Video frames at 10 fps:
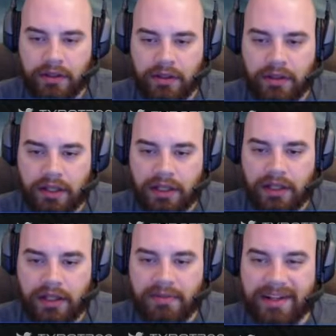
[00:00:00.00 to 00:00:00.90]

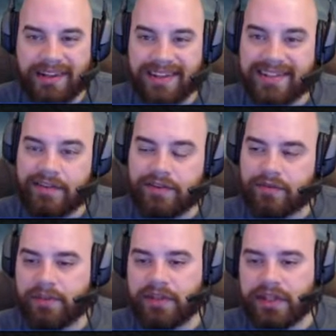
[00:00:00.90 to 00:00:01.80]
But it does give us
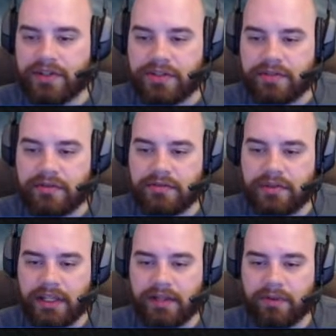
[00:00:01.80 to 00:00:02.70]
reputation,
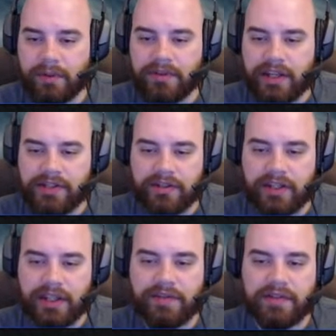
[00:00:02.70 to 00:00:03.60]
and reputation
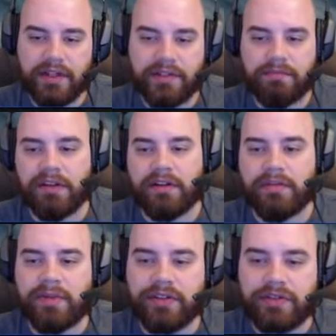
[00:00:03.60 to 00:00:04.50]
gives us bigger
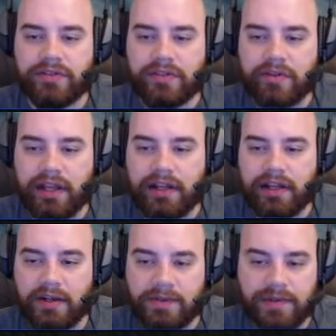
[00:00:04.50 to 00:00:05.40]
missions, so that
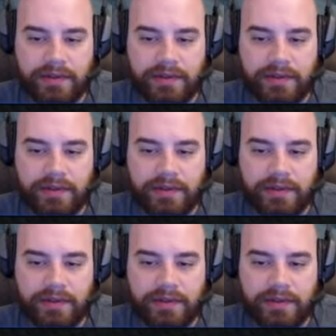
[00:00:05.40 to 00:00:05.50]
helps.